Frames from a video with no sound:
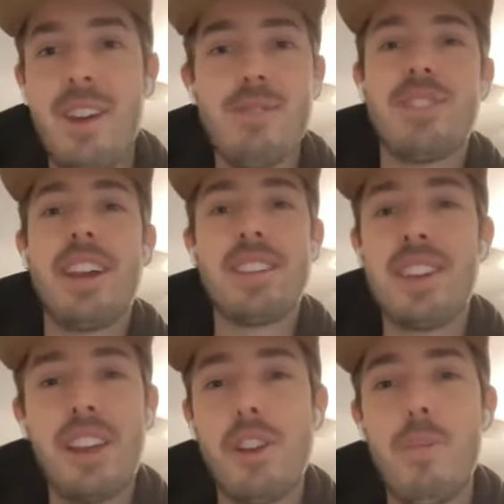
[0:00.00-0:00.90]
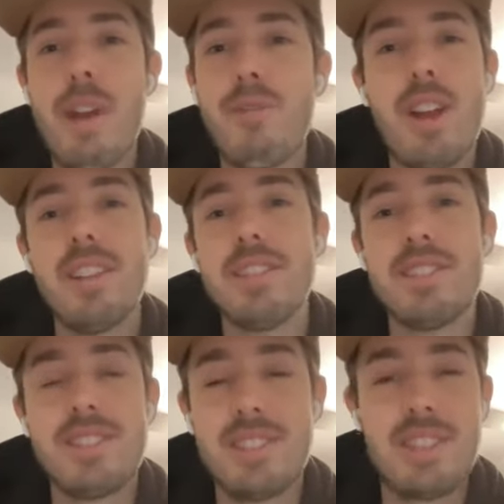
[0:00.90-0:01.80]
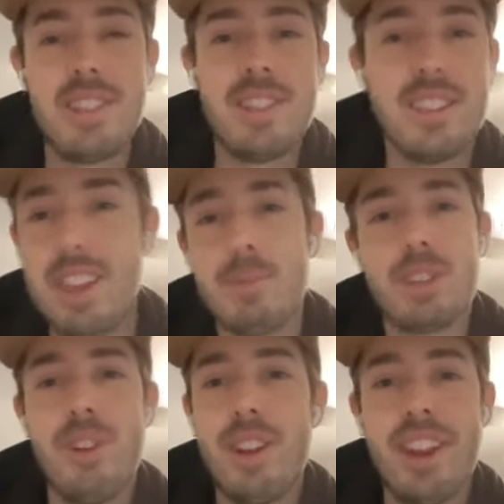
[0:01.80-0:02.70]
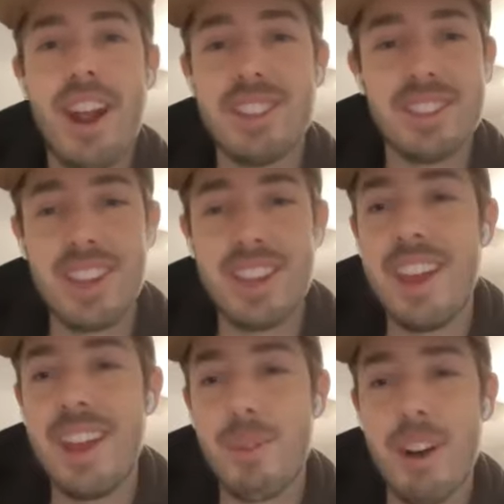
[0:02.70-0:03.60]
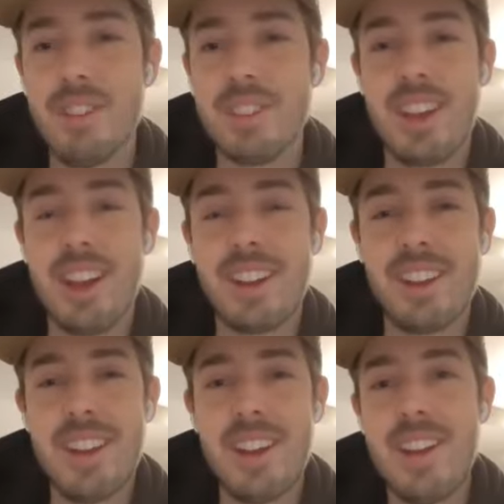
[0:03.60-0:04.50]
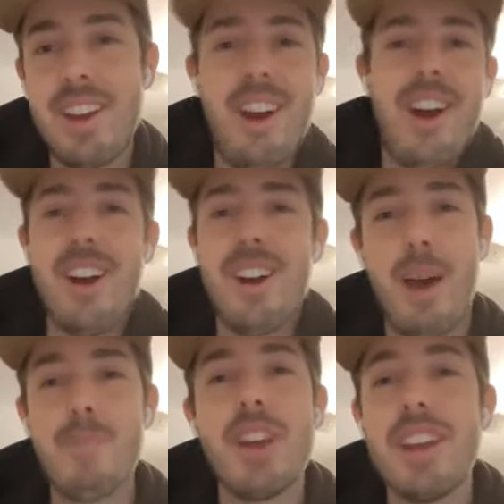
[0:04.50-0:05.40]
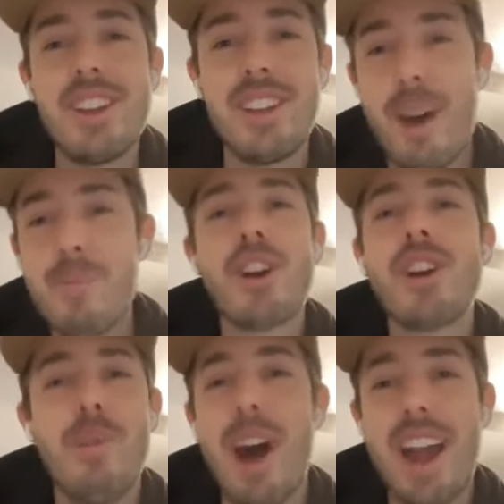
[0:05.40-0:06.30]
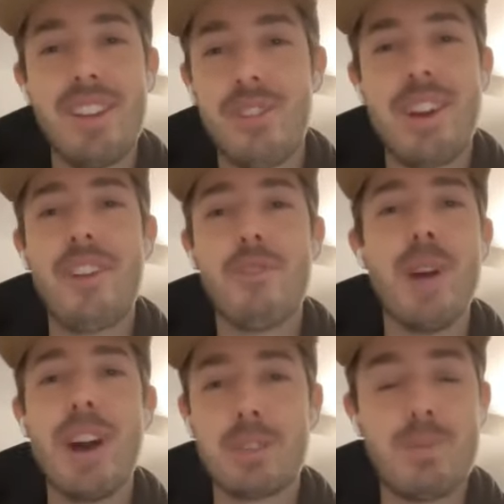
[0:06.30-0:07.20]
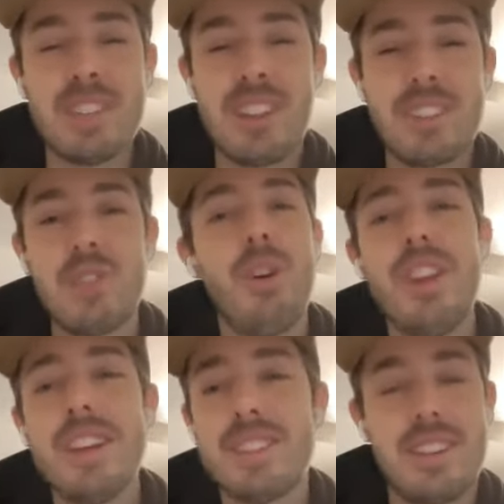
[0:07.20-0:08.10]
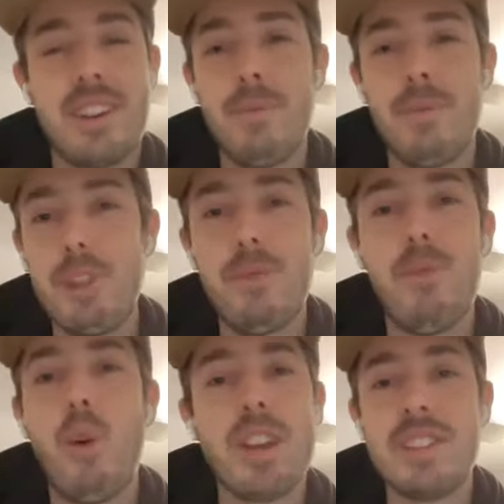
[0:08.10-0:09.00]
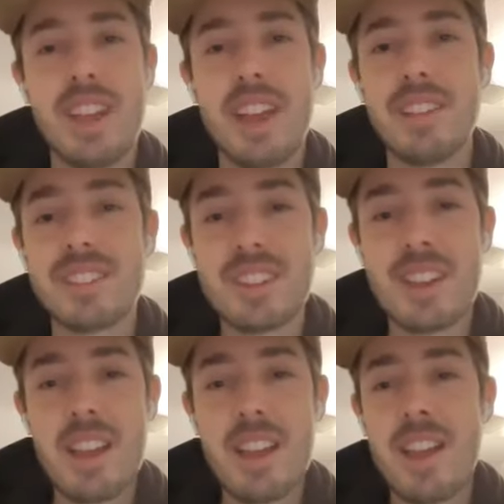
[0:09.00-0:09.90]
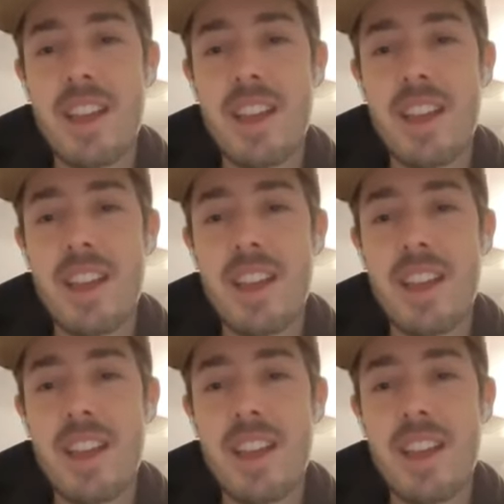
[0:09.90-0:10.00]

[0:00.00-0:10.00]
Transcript: And I was like telling all my friends the same story that I just said then, where I was like, uh, I'm not, I'm not going to buy it at three hundred bucks because I saw this at forty cents.